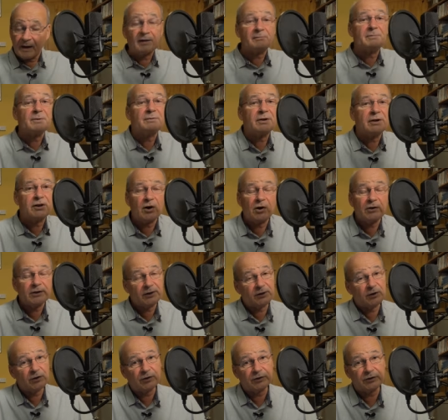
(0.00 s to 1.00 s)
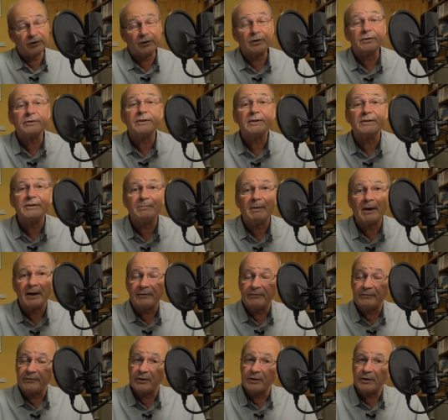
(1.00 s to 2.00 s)
I've been recording audio since
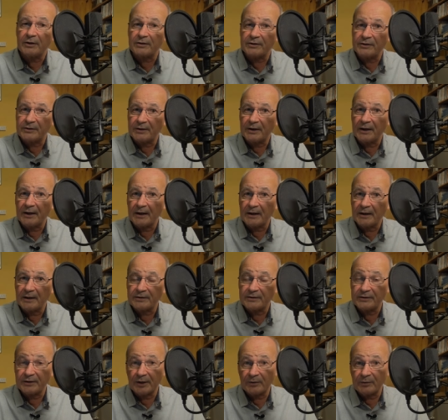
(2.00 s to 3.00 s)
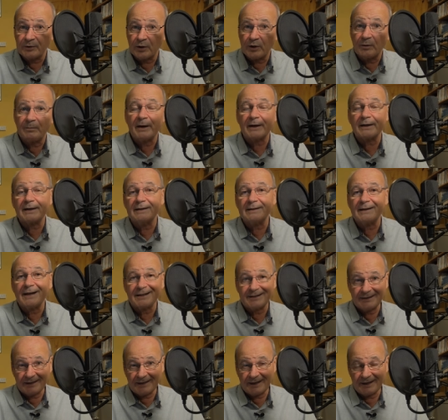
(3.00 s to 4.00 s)
my first uh, studio back in
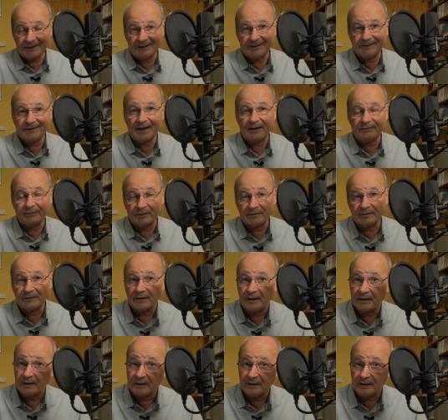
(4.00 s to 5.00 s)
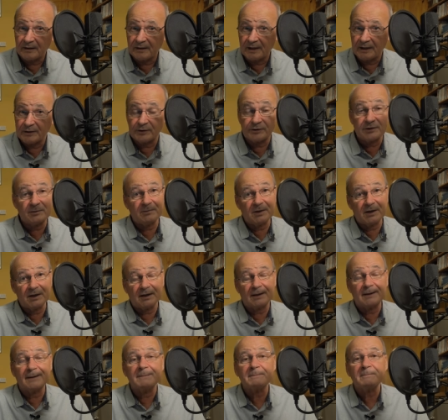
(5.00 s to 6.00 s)
1987 and I used to
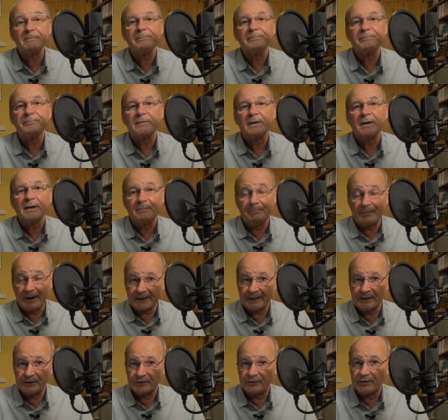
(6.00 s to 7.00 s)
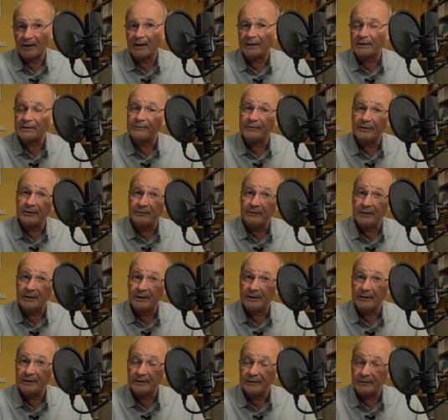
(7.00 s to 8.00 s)
make backing tracks for
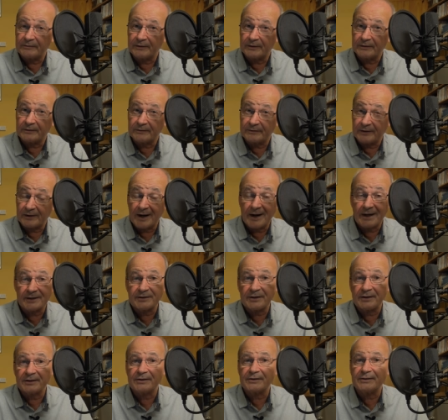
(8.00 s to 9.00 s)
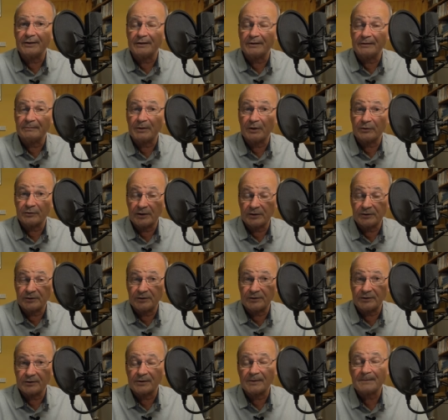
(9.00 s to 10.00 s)
uh, for, for artists and
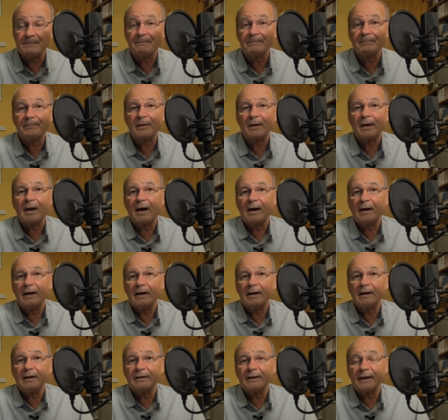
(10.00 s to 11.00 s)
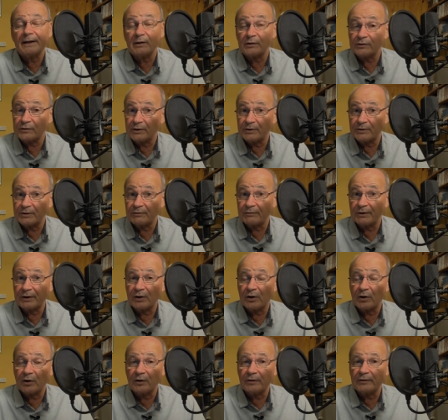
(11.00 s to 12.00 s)
musicians. And I also used to
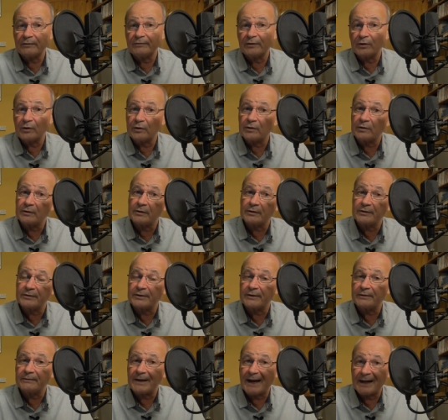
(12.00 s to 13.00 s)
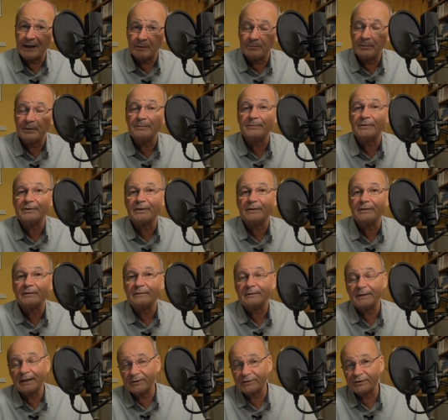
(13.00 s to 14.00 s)
record vocals and albums
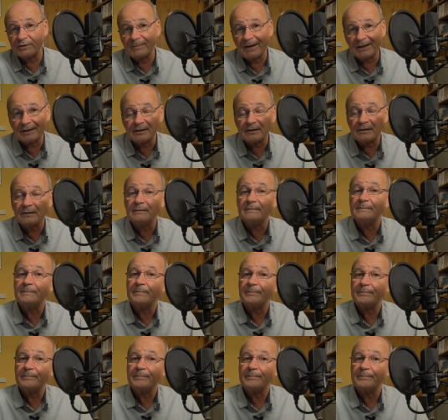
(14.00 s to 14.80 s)
and instrumental